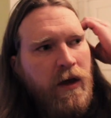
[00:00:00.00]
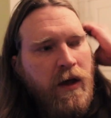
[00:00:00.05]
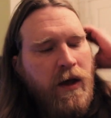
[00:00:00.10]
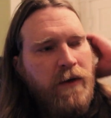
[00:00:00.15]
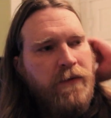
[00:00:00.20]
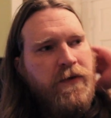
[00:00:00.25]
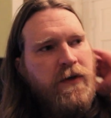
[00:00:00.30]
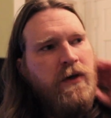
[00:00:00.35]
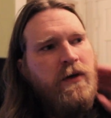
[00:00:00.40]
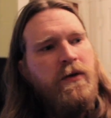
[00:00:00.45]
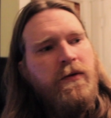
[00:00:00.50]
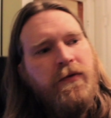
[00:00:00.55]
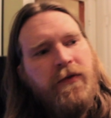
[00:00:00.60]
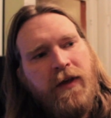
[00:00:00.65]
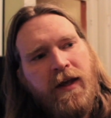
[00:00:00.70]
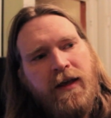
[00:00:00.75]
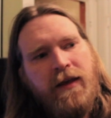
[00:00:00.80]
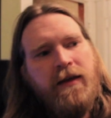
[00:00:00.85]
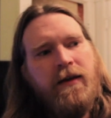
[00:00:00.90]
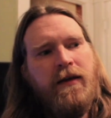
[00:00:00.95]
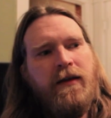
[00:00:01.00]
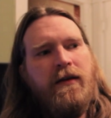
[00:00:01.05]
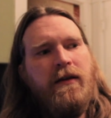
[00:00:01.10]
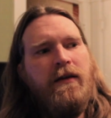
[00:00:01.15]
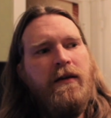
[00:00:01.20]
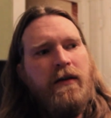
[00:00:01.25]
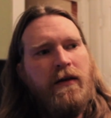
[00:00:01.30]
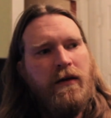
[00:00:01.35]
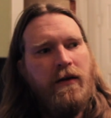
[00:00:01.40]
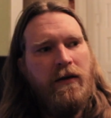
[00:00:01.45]
If you've
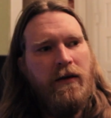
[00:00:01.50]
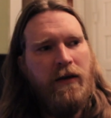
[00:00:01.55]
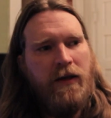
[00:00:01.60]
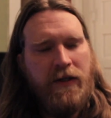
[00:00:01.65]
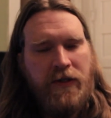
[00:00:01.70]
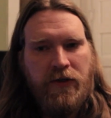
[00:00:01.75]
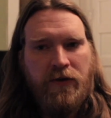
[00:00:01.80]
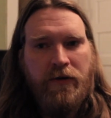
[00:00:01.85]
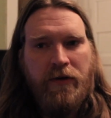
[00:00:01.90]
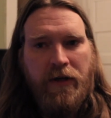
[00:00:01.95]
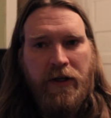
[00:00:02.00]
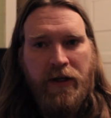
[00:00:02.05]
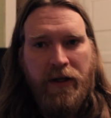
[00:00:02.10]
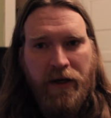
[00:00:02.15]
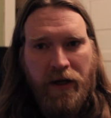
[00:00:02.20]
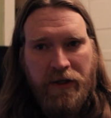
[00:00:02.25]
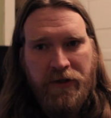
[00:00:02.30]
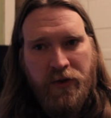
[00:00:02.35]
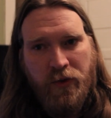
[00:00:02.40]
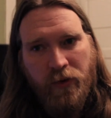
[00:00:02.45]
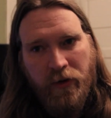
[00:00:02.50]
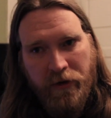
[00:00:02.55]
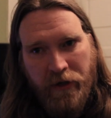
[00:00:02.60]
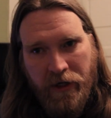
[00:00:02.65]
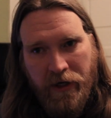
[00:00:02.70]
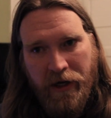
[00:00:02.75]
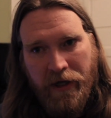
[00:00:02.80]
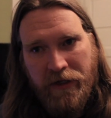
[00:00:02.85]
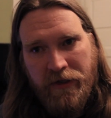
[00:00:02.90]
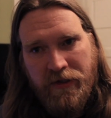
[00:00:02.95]
taken history in high school in the
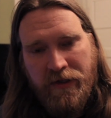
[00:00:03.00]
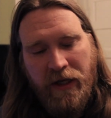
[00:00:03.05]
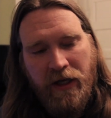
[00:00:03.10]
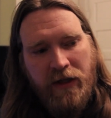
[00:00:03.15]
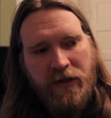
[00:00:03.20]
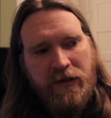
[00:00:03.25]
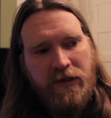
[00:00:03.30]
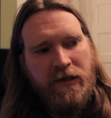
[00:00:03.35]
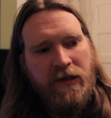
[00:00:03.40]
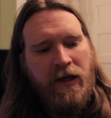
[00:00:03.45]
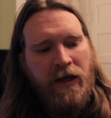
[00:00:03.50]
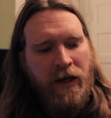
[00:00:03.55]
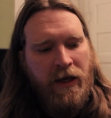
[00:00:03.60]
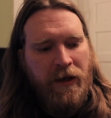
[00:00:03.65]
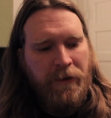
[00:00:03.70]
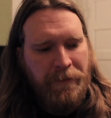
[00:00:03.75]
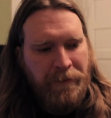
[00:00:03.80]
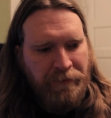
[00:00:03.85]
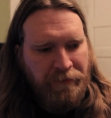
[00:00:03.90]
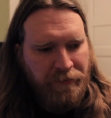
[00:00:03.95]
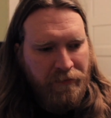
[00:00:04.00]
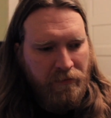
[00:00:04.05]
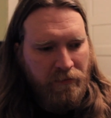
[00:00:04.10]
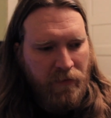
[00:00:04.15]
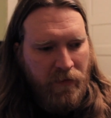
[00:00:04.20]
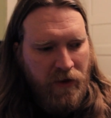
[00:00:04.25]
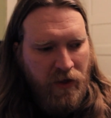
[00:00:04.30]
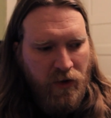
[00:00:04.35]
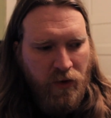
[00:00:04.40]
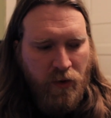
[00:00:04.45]
United States,
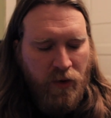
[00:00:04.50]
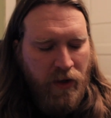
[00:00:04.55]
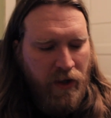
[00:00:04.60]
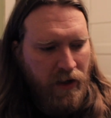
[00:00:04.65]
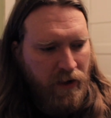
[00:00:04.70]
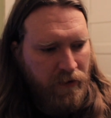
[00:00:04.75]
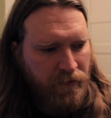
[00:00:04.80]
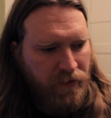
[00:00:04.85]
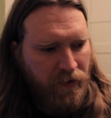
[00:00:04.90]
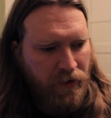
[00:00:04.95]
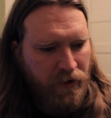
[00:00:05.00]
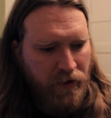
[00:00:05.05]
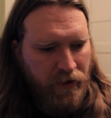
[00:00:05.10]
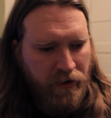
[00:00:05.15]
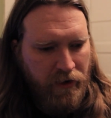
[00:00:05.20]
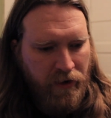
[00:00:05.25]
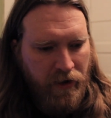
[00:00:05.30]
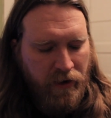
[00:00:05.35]
you have heard